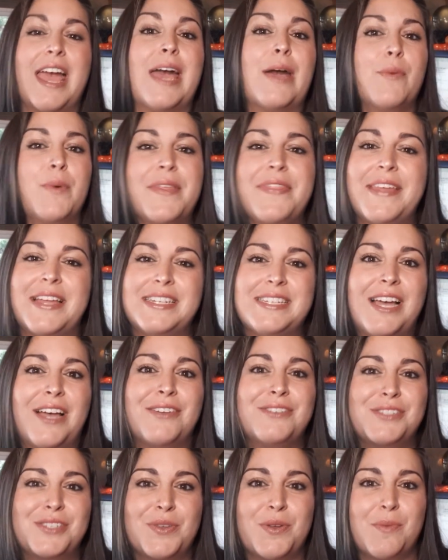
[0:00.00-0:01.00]
and what that
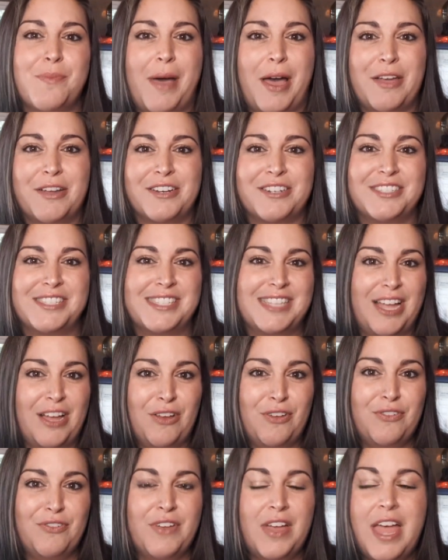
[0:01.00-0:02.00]
tells you about
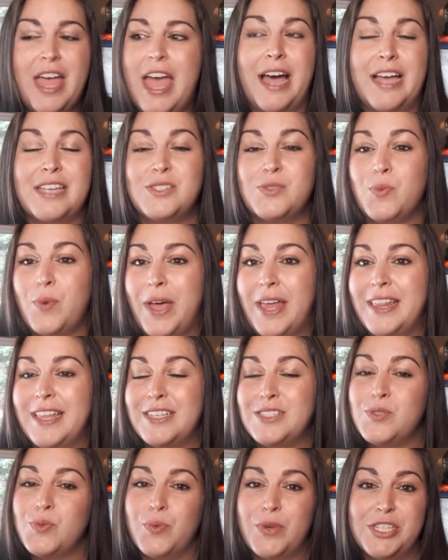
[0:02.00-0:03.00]
yourself, as well
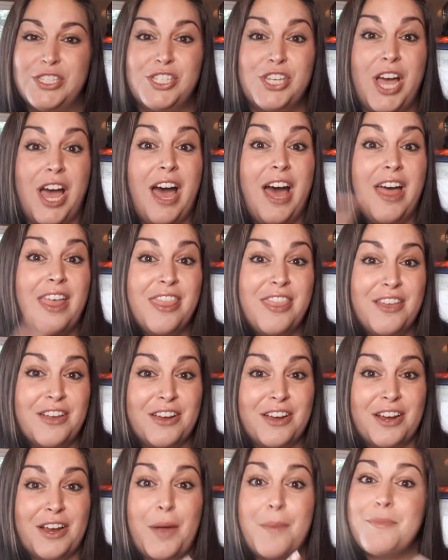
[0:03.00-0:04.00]
as which
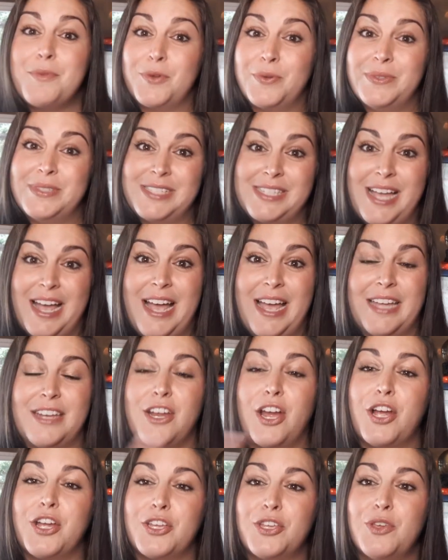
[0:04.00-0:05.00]
other moon sign
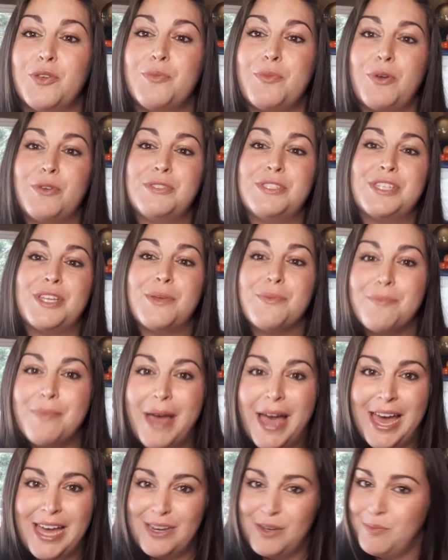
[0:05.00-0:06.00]
are you most
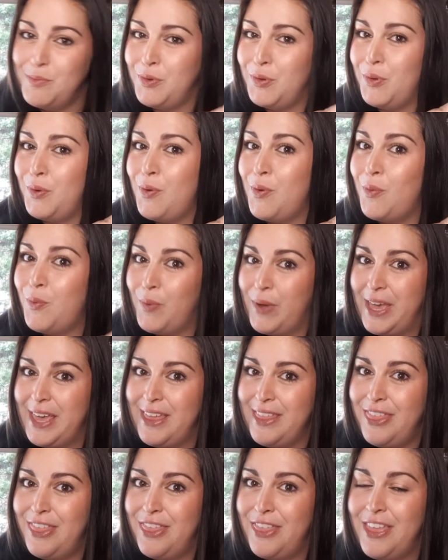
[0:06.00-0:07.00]
compatible
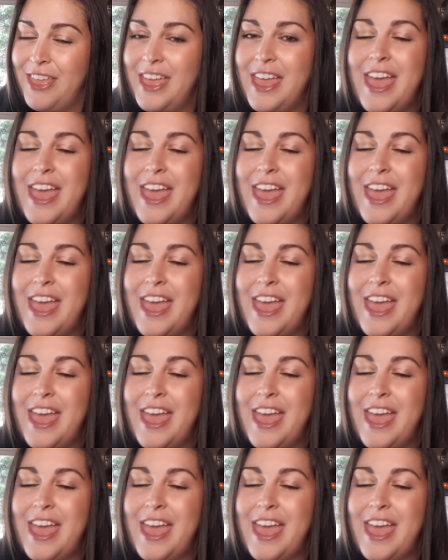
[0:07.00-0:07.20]
with.